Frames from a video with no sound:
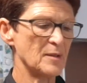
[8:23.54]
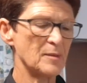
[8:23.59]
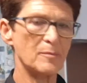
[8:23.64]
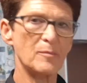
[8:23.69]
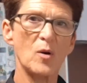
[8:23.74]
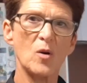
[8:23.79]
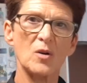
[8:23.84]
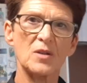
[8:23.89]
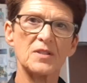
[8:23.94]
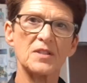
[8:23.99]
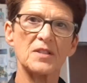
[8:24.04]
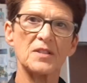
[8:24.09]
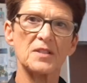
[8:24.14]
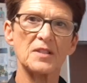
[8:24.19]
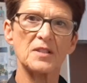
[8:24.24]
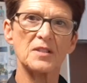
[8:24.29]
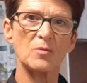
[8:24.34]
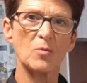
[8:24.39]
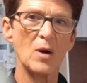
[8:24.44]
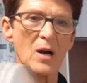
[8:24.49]
boxes
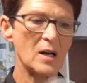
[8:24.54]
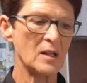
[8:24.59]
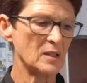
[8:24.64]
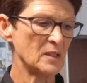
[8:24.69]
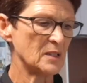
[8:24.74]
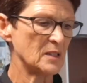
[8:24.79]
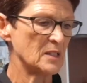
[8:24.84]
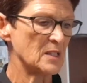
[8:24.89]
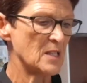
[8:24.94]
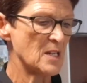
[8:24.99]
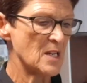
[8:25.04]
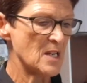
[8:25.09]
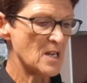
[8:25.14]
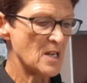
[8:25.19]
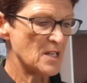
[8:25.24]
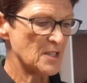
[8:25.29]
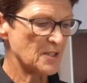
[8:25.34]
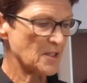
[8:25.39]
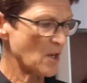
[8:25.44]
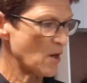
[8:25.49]
as well.
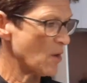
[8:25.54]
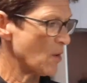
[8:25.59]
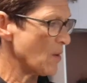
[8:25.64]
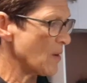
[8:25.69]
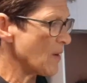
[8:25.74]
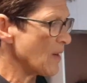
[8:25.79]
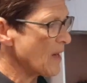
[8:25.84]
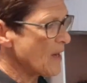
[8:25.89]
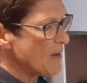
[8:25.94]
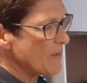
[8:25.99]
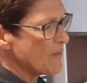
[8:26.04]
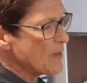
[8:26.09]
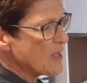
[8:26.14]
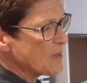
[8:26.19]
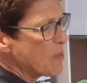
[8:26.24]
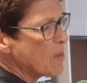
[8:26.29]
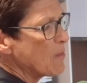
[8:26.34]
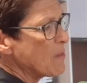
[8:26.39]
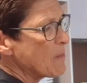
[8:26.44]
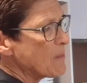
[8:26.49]
So there's
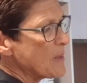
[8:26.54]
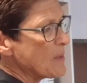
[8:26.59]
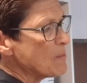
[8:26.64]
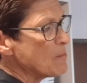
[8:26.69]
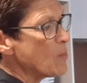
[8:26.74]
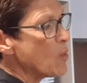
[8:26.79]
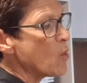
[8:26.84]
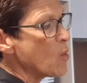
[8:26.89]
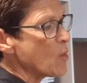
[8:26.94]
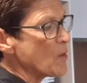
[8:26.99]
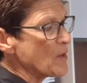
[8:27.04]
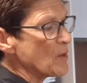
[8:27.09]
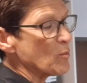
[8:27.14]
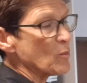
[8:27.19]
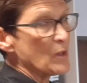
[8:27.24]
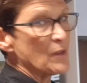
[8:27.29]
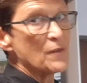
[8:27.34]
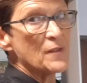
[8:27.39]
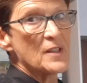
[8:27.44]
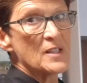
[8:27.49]
probably more than
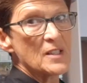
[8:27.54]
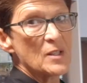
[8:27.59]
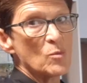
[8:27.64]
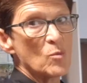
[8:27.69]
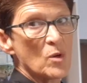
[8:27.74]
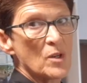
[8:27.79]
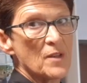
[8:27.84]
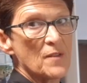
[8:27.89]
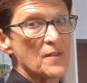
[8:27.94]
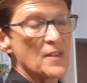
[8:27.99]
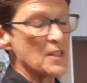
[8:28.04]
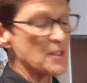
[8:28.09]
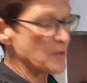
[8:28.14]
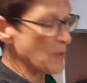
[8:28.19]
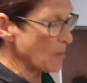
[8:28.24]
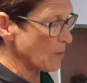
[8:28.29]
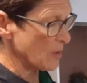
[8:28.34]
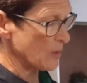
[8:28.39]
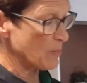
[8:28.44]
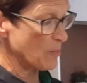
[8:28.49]
will fit in one of these, so
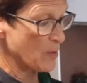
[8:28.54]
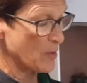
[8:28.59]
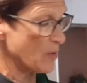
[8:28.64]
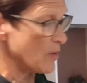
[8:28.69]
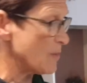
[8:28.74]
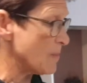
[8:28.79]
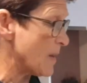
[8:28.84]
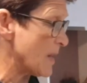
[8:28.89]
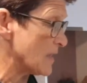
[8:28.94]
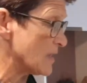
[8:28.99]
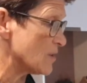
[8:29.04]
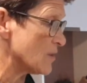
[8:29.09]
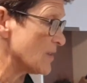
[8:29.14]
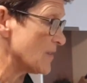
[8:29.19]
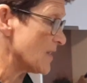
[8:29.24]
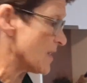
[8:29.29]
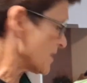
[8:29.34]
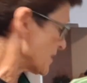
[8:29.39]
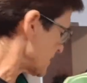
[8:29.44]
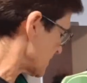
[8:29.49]
I'm going to put the remainder in
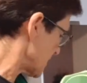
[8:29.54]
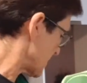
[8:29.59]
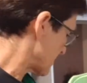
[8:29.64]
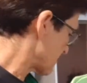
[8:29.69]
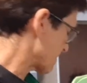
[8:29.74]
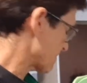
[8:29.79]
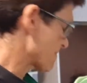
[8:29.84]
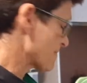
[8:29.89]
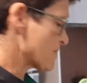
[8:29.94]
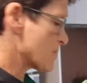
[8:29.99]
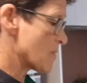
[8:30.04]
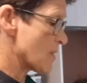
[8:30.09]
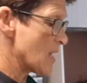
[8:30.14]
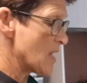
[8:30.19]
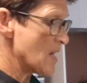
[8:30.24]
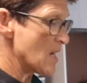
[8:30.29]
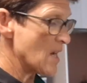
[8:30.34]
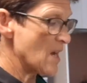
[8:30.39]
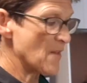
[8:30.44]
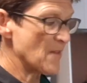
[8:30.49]
this.
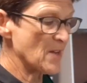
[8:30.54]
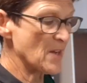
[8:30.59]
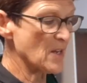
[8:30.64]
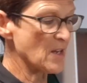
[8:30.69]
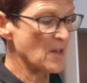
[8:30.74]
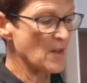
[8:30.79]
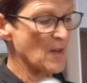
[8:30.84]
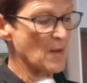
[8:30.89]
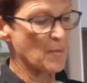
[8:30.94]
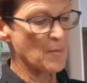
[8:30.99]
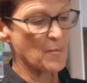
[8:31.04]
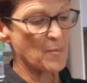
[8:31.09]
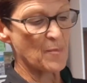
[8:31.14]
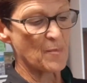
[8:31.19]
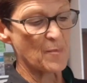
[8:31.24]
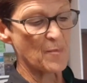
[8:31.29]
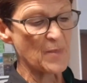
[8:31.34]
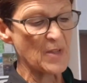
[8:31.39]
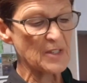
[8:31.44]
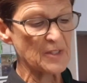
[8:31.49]
And
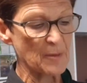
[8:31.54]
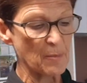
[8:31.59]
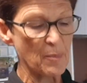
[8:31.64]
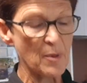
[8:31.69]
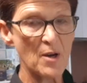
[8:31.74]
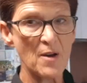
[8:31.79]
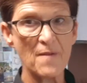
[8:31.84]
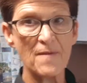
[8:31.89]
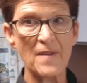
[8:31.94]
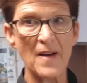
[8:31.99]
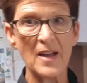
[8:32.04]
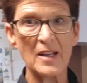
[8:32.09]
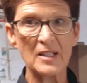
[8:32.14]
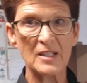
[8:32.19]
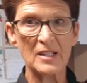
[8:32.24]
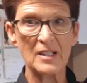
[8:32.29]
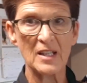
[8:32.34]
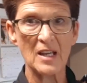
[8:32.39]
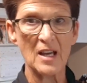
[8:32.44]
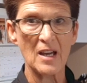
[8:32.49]
these are
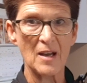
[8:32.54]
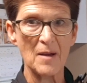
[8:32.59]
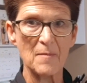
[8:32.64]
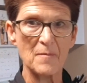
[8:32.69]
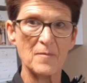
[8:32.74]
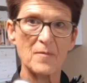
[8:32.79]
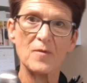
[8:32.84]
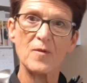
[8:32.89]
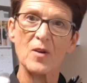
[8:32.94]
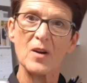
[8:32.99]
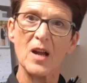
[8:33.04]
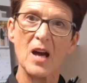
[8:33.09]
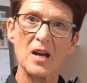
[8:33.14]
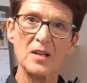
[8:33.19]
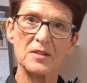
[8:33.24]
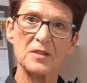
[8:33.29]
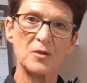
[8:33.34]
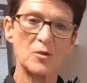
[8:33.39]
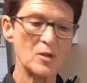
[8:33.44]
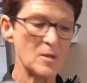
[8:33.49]
perfect for an
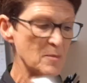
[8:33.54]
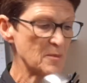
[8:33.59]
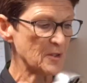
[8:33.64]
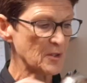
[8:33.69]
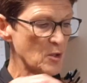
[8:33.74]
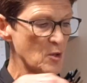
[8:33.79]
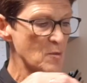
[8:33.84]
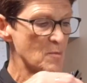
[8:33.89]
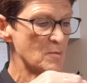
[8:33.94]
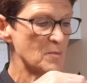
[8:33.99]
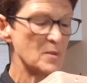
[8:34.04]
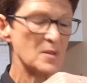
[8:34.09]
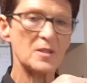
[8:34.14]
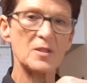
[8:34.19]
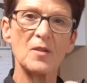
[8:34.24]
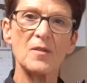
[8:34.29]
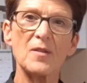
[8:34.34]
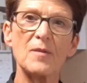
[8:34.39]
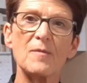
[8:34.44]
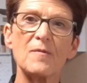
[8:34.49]
ice cream scoop.
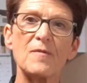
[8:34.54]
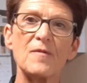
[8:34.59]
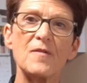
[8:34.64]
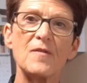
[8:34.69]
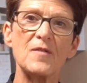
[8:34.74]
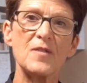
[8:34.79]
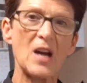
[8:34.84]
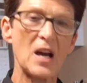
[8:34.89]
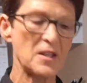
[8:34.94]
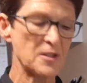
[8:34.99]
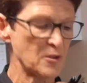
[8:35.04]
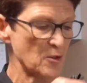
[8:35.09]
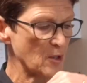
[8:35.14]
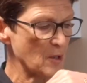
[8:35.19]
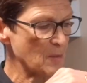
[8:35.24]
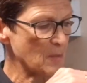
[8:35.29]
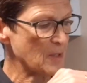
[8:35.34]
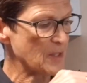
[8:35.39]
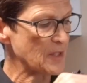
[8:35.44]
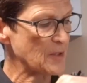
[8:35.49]
So the ice
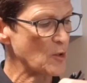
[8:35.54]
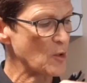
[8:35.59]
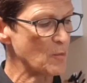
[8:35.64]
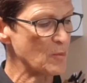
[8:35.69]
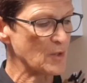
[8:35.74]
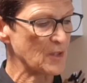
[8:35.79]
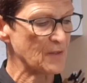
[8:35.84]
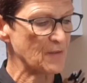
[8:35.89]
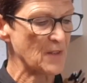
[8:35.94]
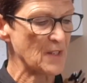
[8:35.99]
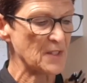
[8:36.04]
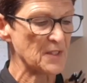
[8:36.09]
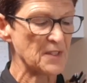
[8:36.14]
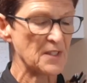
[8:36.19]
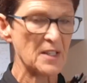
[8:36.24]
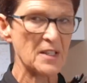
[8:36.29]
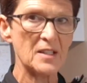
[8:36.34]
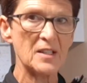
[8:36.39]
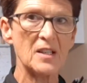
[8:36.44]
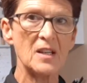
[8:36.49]
cream scoop just fits
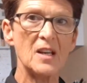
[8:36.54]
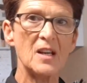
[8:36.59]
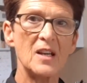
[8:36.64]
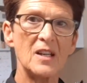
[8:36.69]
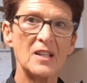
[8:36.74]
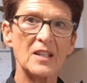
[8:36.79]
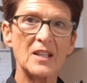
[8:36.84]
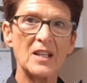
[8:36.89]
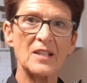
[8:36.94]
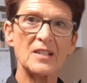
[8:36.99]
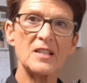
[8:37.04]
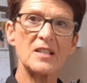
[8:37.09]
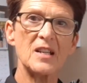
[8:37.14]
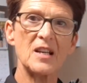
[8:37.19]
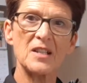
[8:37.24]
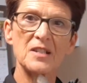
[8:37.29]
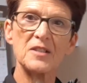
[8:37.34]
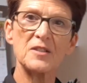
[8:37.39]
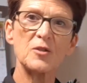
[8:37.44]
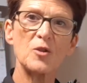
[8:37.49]
in. You get a
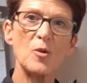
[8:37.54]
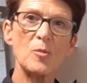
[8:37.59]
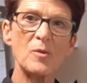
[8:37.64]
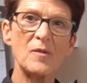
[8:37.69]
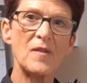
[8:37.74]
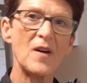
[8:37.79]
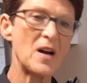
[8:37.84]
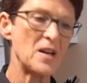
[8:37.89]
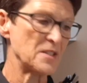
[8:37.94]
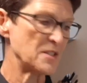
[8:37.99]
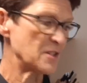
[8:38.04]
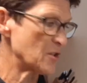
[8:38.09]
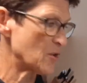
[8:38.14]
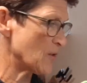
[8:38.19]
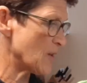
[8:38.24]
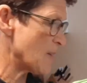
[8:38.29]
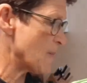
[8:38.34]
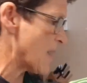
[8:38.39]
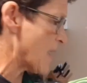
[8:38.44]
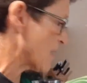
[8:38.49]
nice scoop of ice
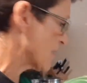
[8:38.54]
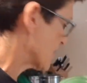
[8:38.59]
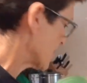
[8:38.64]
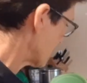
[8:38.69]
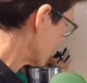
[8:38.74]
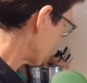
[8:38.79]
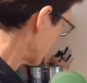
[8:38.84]
cream out of